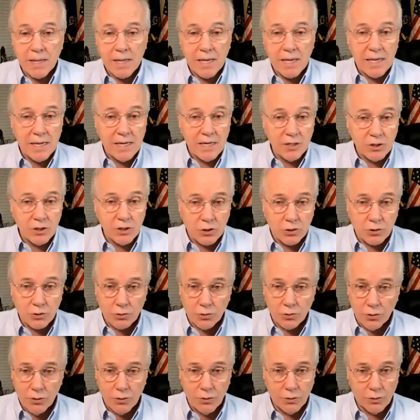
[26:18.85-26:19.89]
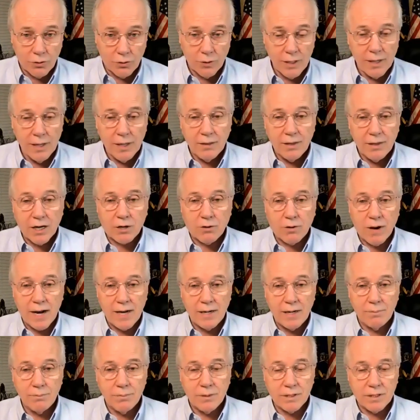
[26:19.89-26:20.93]
It is true that
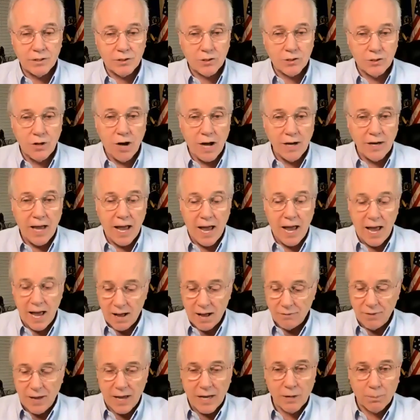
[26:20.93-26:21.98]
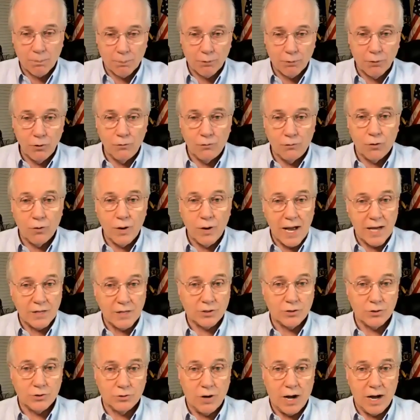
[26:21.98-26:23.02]
Kratom does not have an approval as
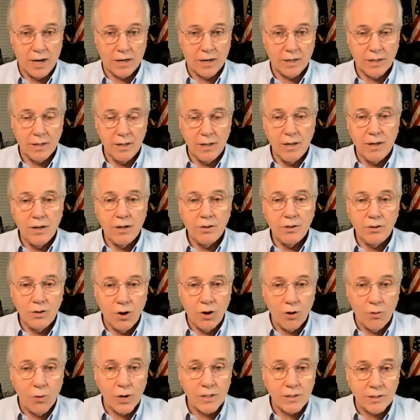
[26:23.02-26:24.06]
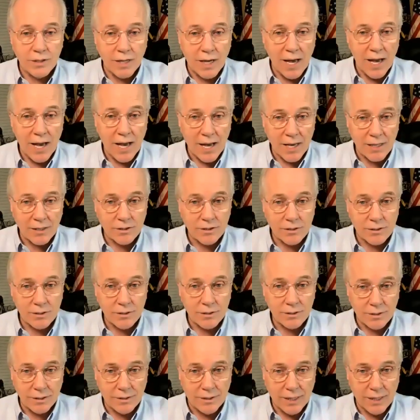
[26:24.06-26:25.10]
a drug. No one's asked
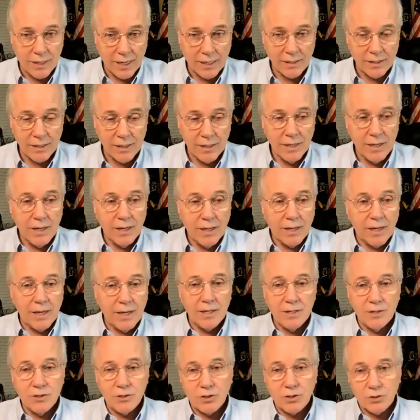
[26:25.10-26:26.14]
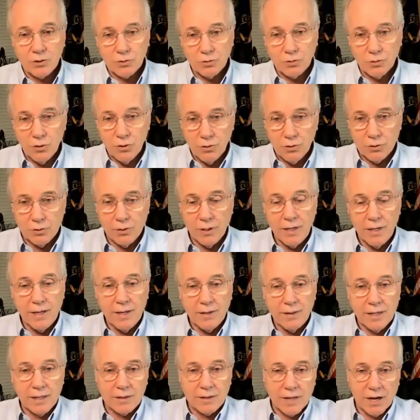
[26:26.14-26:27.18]
to date. It is true
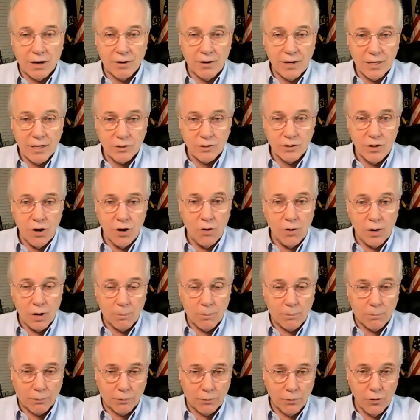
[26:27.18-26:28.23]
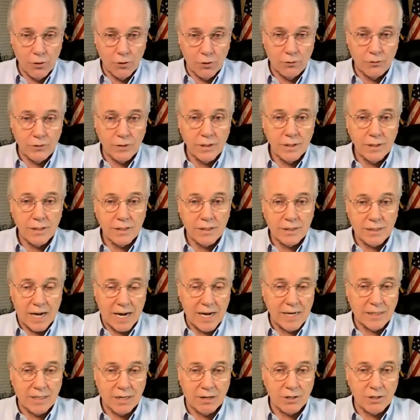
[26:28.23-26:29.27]
that there is no approved
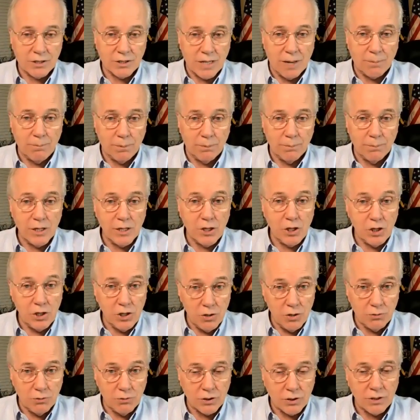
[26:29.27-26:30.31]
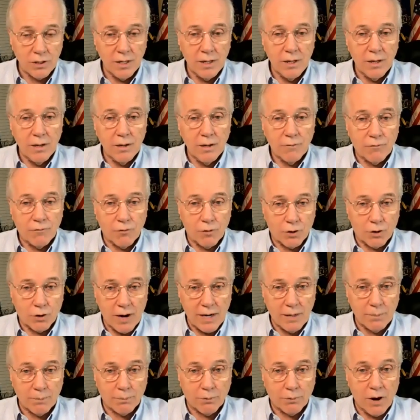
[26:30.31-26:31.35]
dietary supplement use for a
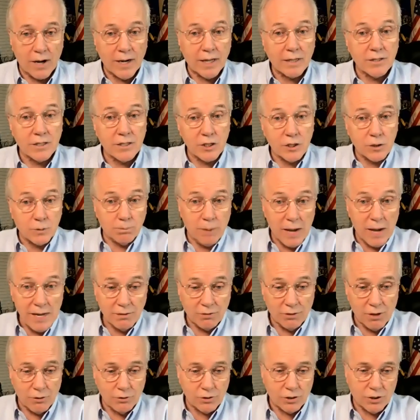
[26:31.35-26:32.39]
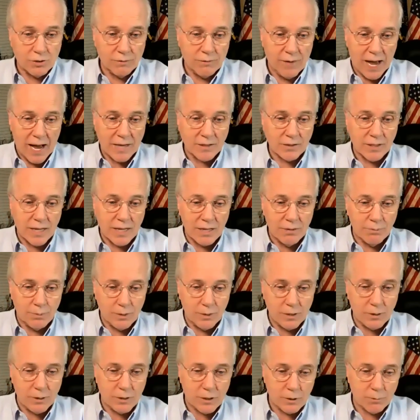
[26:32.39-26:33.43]
kratom product, despite those that have asked
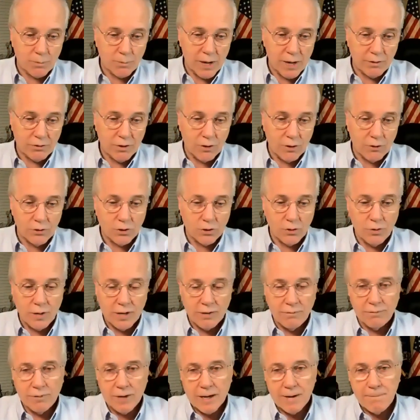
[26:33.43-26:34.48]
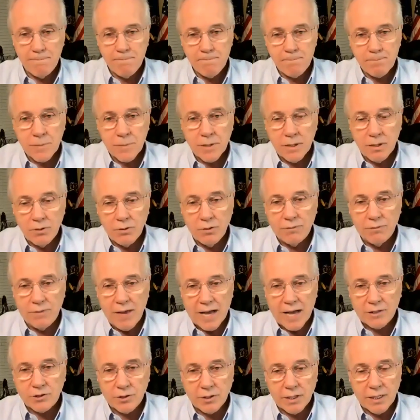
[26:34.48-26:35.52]
and despite those who have uh, who have
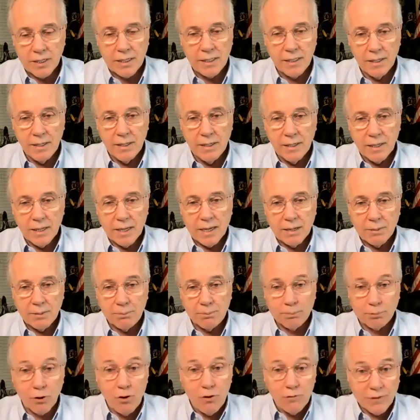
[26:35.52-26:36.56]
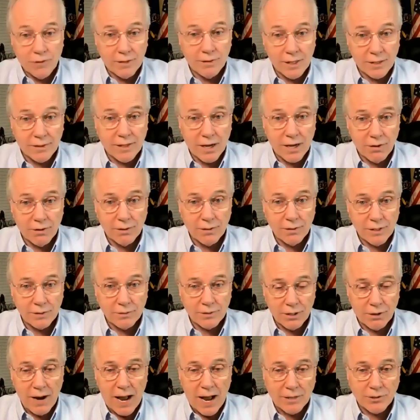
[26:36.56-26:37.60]
actually uh, proven that they're that
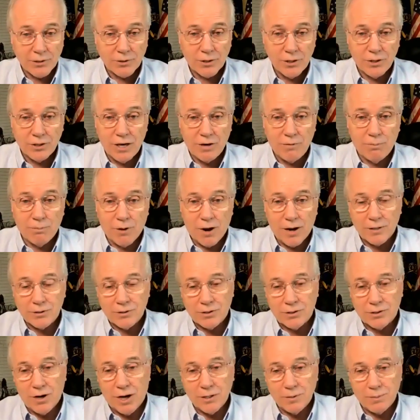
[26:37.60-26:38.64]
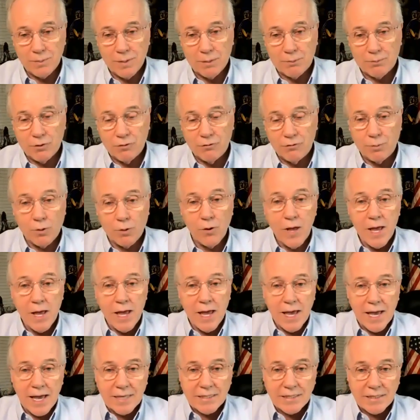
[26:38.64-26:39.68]
they're actually safe products and ought to be approvable.
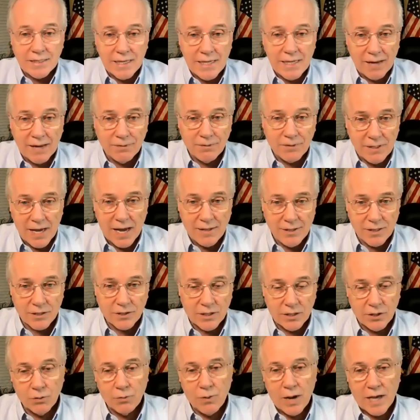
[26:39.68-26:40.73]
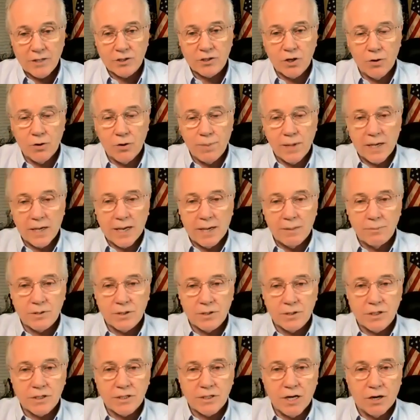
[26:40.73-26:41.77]
It's the FDA that's in the way, so it becomes a
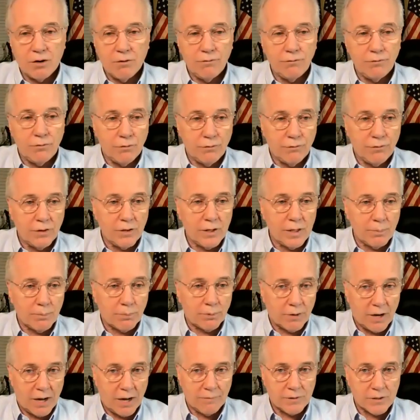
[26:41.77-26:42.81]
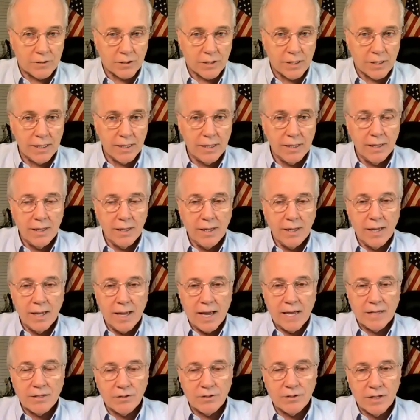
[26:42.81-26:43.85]
self-fulfilling prophecy.
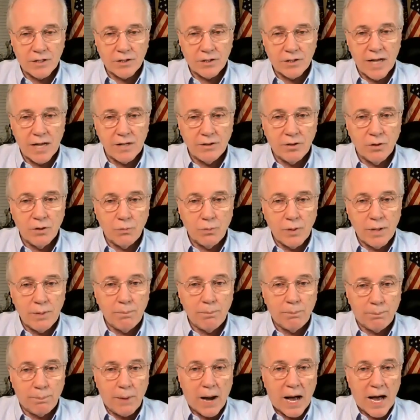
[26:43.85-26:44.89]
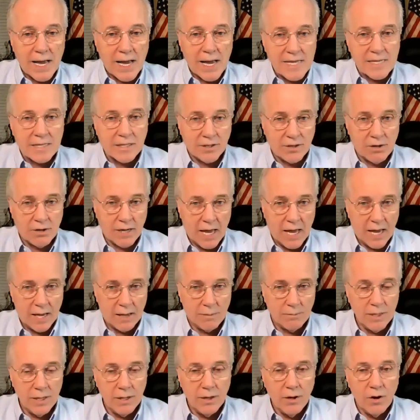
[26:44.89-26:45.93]
And to the extent that we buy into their
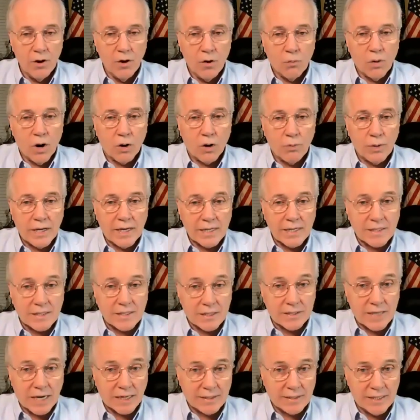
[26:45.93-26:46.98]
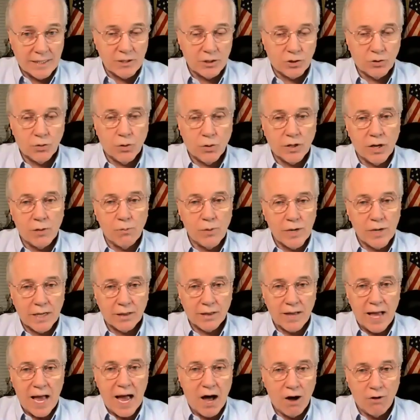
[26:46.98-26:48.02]
game, where we get sucked into it, and we
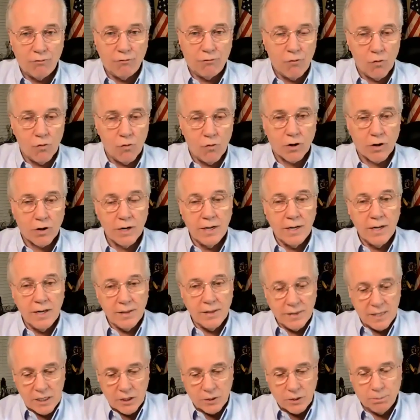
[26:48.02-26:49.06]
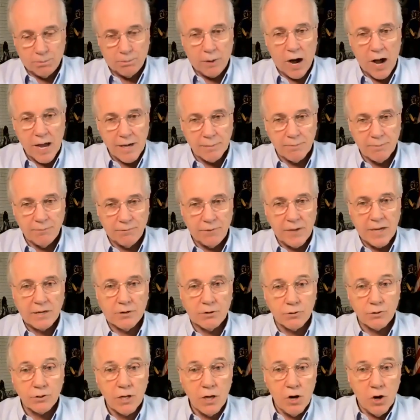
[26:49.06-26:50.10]
allow for these bottom
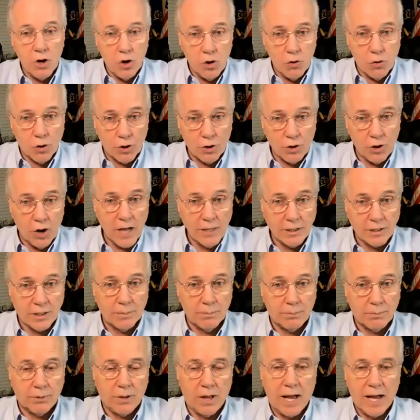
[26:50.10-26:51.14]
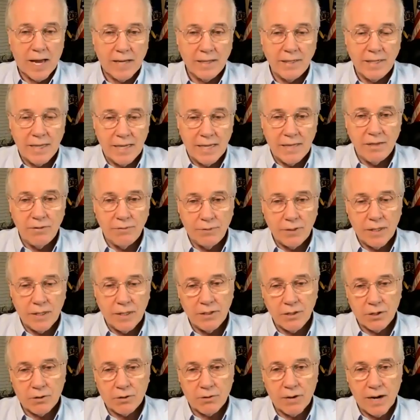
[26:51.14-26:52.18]
feeders who are not compliant in the in
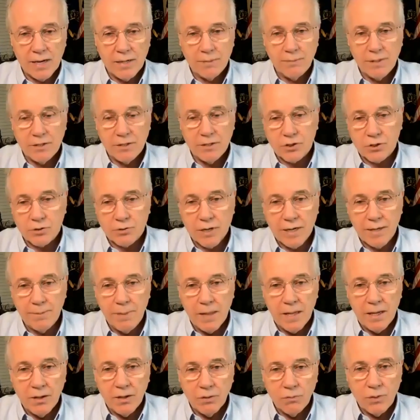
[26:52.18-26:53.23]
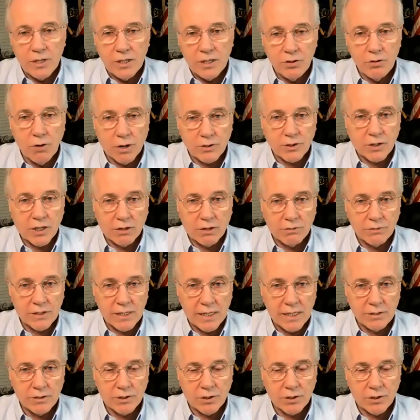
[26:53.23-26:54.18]
the kratom industry, we do ourselves in.